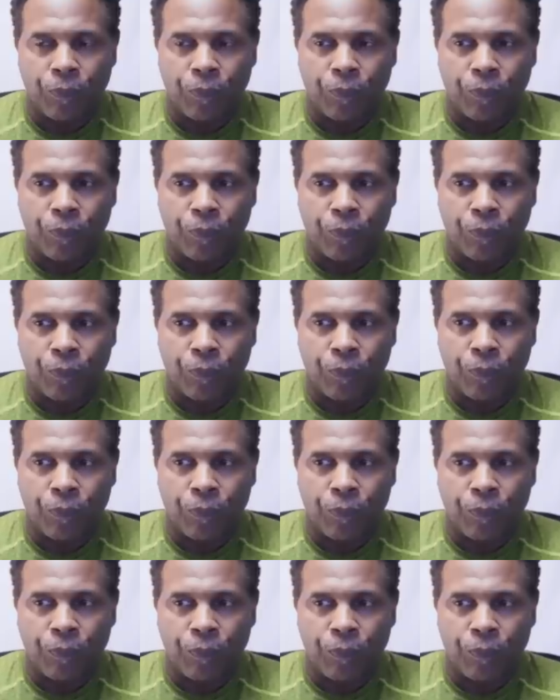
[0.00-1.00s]

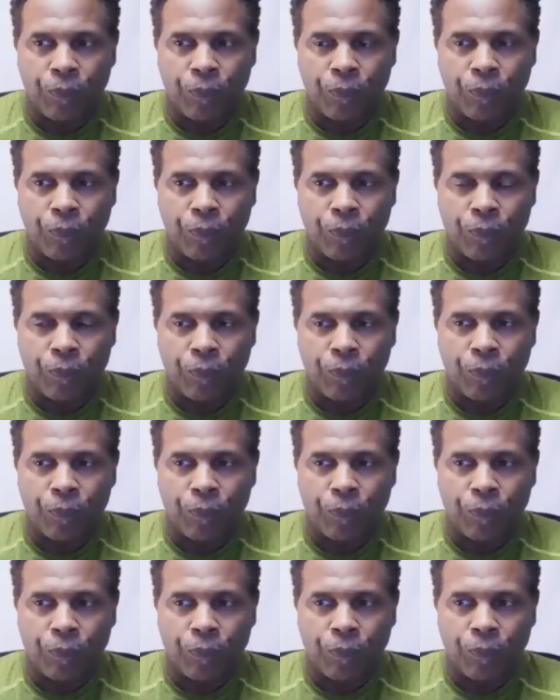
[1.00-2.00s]

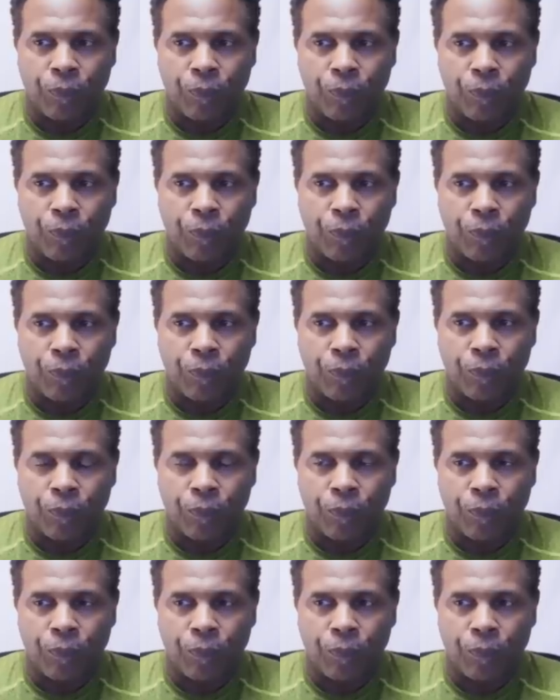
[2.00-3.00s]

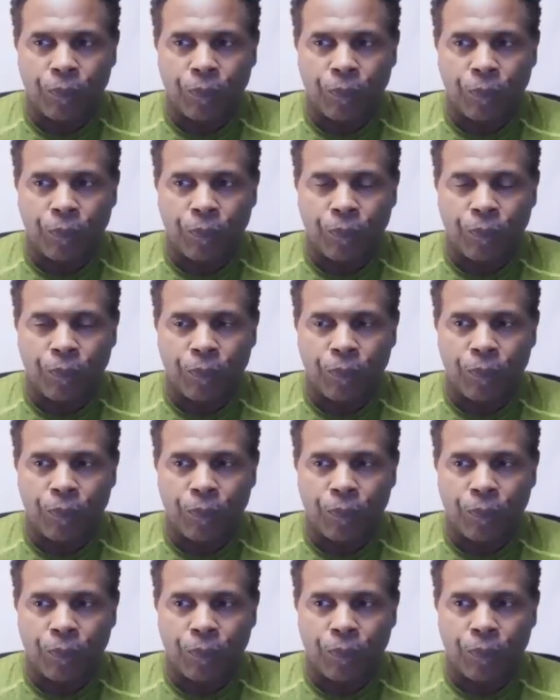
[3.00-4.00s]

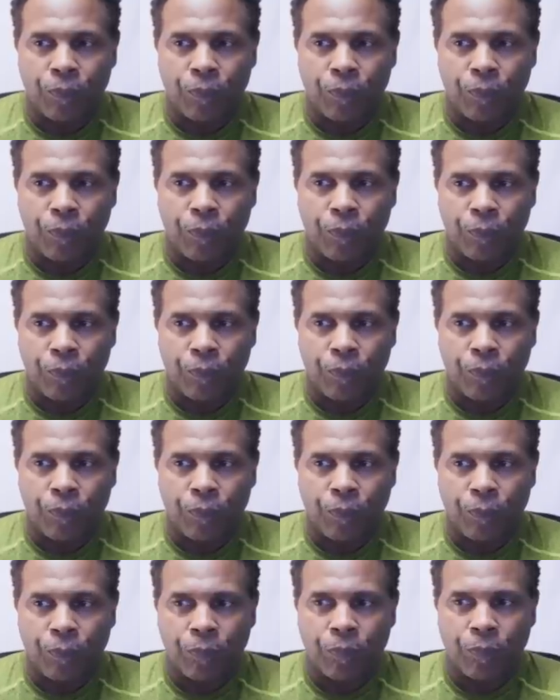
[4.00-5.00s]

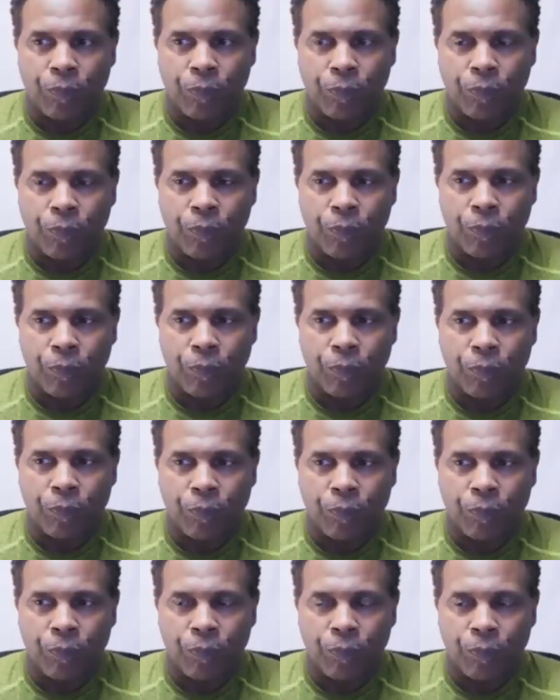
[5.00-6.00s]

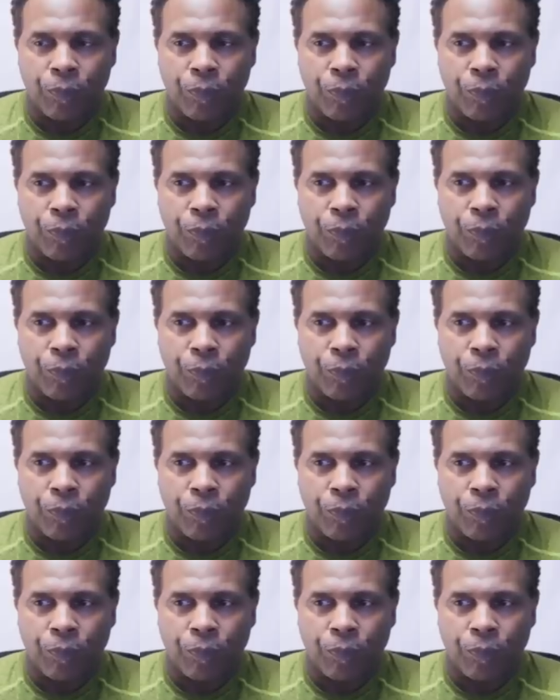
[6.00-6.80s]
The person shown says nothing.